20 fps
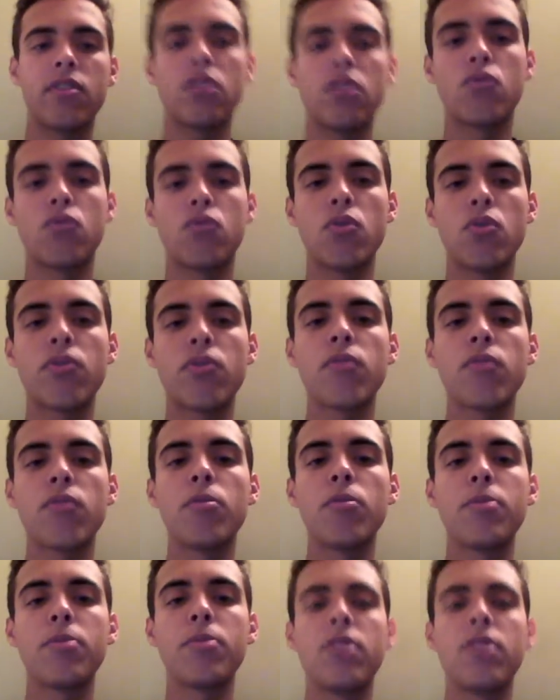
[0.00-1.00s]
growth and
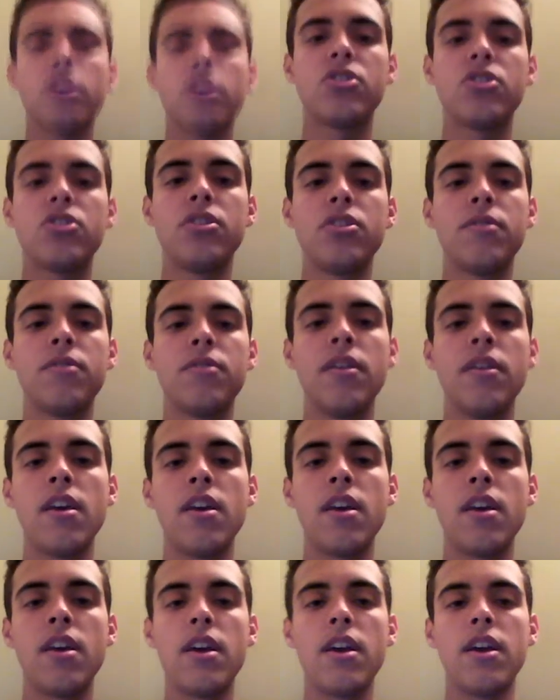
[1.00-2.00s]
reproduction
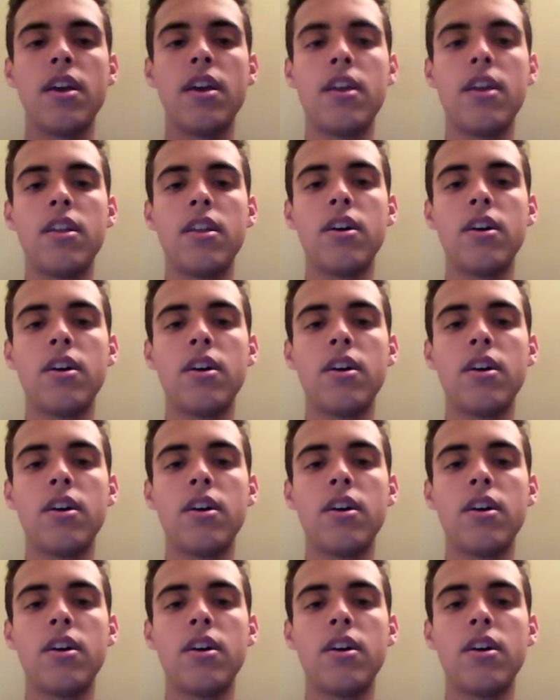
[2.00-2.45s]
and